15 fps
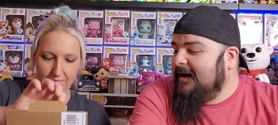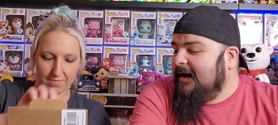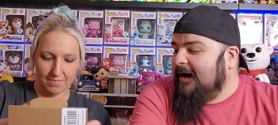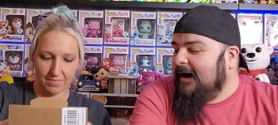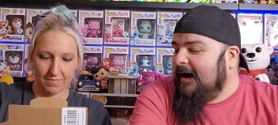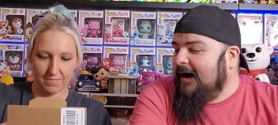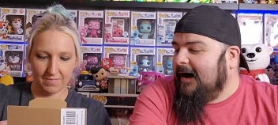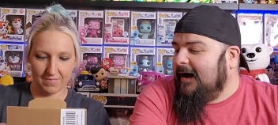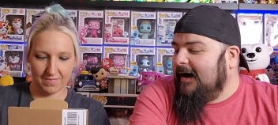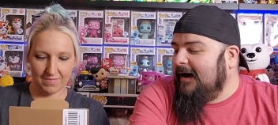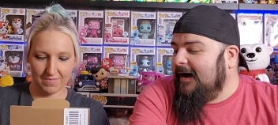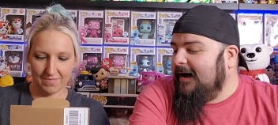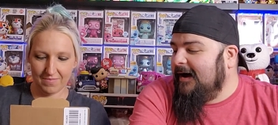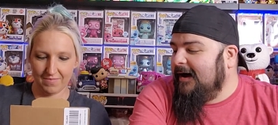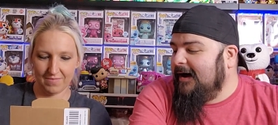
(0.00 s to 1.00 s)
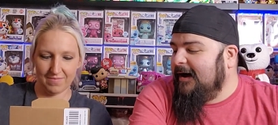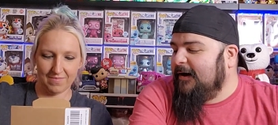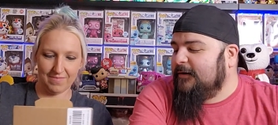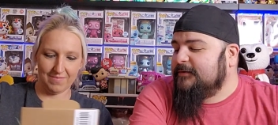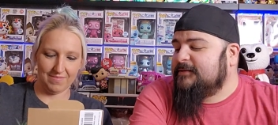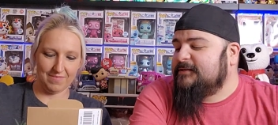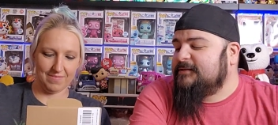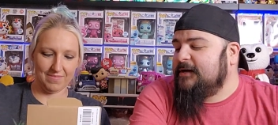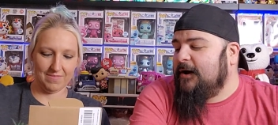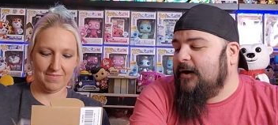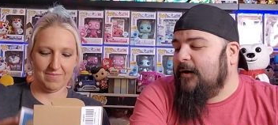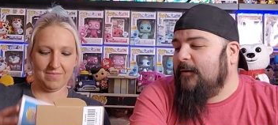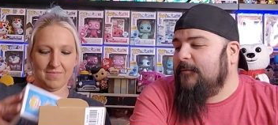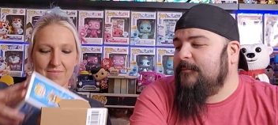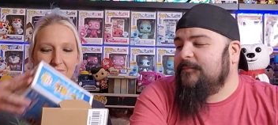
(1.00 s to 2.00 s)
Speaker 1: oh,
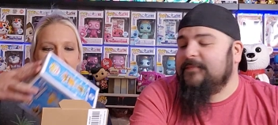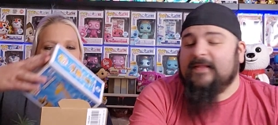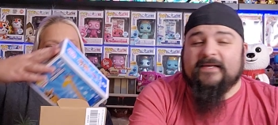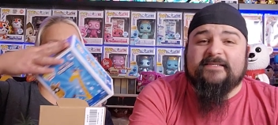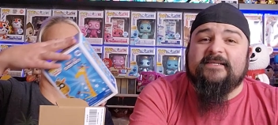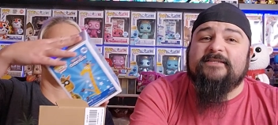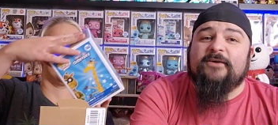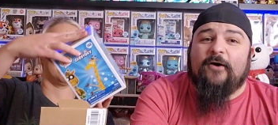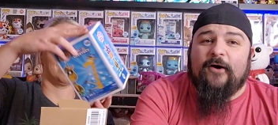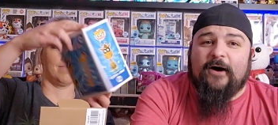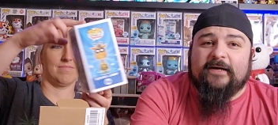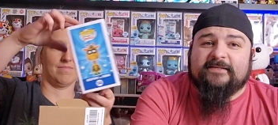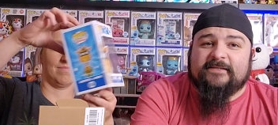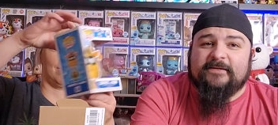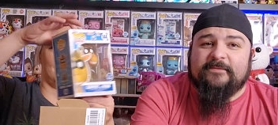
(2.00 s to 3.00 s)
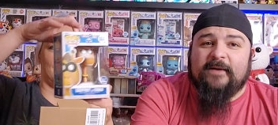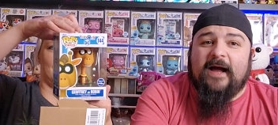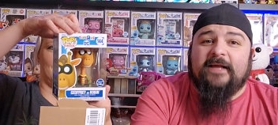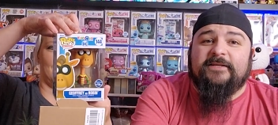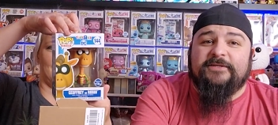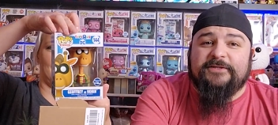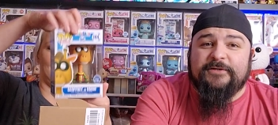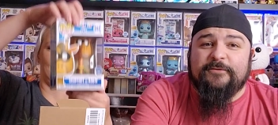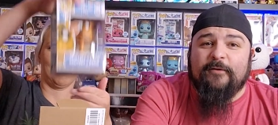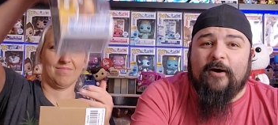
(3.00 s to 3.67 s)
so this is awesome. I do